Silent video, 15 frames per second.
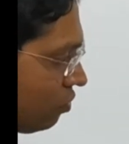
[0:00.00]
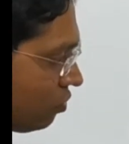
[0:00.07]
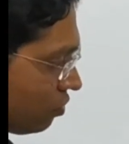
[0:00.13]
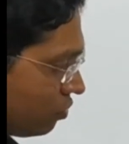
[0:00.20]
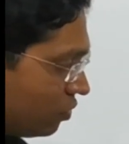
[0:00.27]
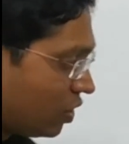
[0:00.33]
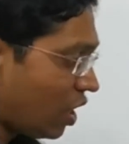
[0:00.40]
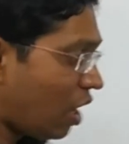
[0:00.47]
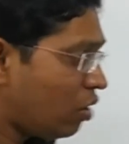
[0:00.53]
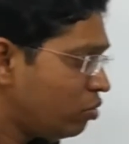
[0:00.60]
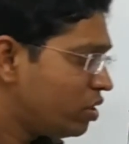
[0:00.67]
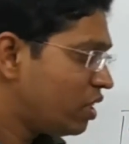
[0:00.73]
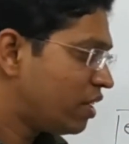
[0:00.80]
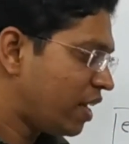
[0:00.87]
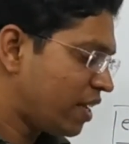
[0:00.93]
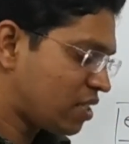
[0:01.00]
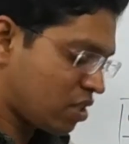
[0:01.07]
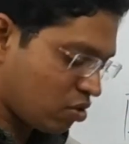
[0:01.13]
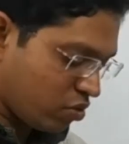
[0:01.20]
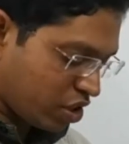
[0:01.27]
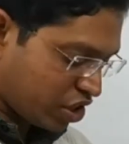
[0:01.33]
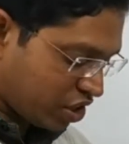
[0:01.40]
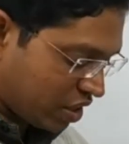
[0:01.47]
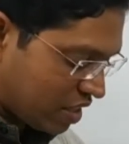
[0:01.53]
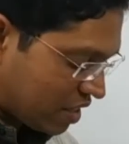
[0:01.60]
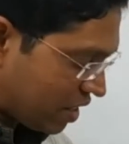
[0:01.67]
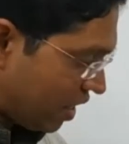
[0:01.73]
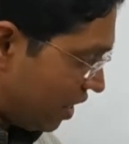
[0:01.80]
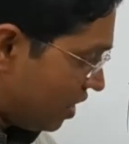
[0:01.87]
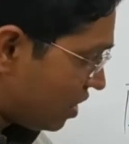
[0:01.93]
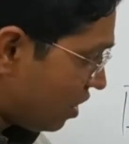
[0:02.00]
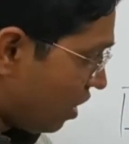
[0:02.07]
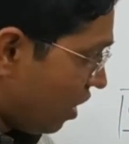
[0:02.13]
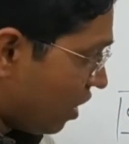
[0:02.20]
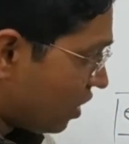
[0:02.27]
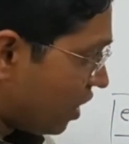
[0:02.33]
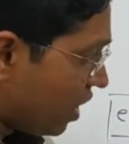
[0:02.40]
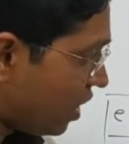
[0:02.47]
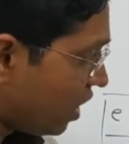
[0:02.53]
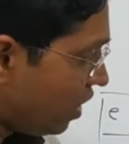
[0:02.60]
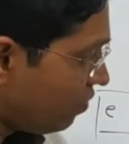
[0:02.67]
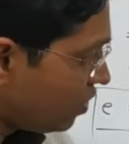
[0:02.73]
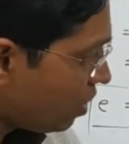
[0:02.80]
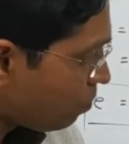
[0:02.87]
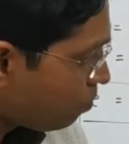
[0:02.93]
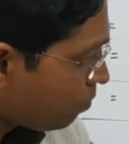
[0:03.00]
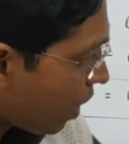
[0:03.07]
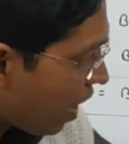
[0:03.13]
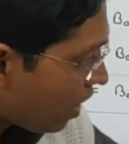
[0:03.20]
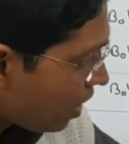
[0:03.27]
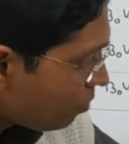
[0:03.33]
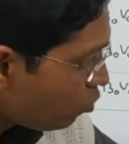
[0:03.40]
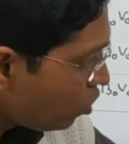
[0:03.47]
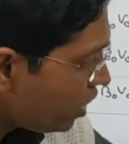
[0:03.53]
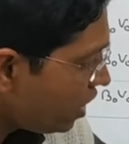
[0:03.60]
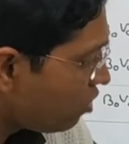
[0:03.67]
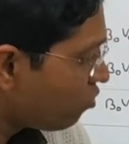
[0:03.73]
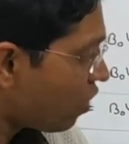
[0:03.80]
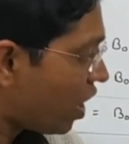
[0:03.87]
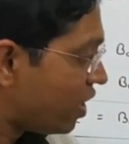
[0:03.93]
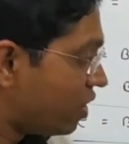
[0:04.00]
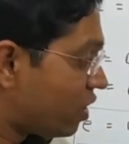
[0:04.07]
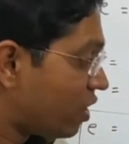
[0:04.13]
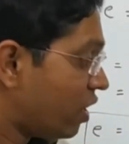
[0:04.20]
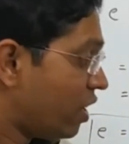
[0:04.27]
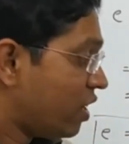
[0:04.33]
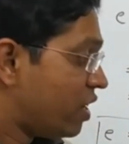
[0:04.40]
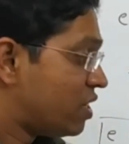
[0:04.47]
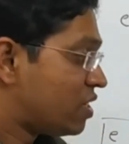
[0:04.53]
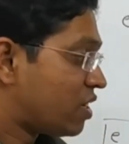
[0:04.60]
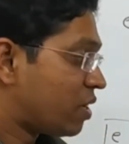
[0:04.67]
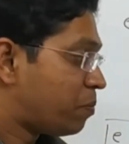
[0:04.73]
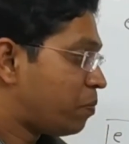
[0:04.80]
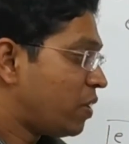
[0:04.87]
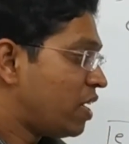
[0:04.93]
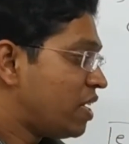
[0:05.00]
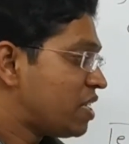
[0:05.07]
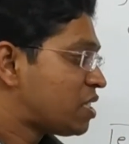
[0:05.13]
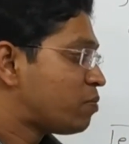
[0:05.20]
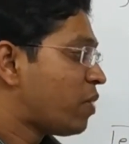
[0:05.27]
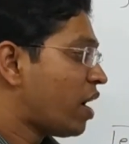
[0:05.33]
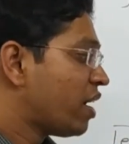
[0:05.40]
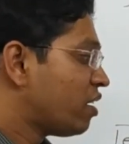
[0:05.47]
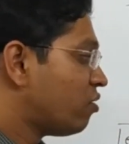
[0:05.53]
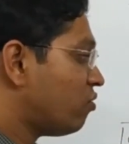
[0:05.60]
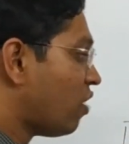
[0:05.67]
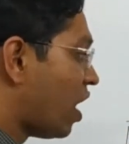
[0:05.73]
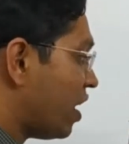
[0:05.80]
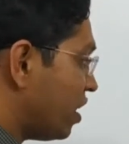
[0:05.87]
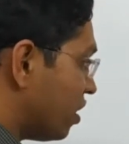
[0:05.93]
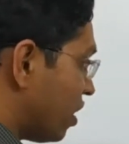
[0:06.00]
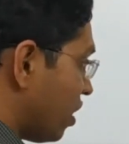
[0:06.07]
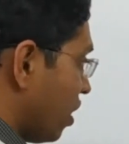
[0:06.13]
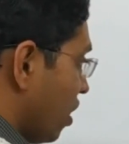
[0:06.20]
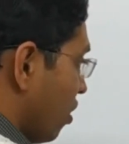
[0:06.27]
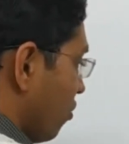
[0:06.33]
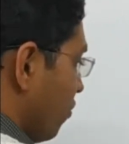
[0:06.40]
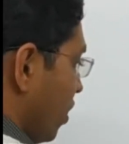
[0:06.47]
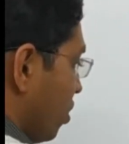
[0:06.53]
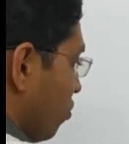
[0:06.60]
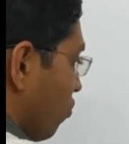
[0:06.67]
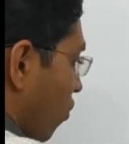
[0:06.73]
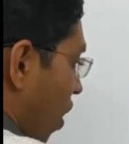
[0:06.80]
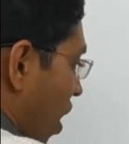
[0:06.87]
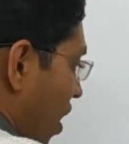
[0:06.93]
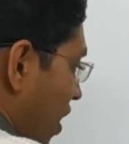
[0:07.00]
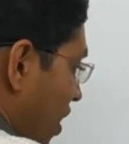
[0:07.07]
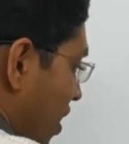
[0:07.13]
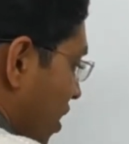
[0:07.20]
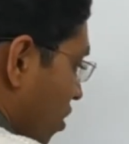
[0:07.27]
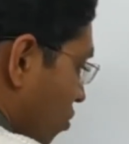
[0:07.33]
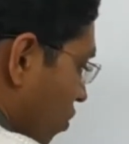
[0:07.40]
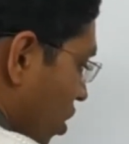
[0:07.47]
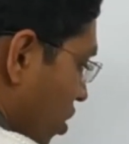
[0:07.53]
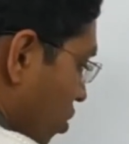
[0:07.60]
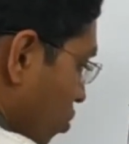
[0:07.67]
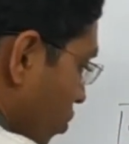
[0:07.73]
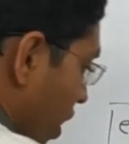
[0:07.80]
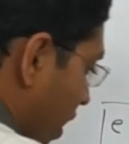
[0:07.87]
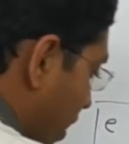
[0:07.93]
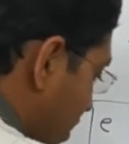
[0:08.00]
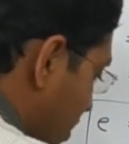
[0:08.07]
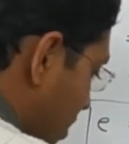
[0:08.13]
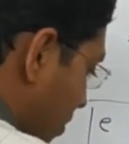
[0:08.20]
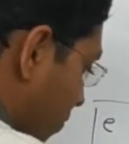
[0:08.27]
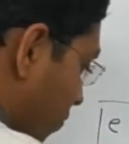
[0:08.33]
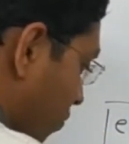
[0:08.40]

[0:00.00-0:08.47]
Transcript: Now the next question says that if the parabolic wire is replaced by a wire with y equal to x,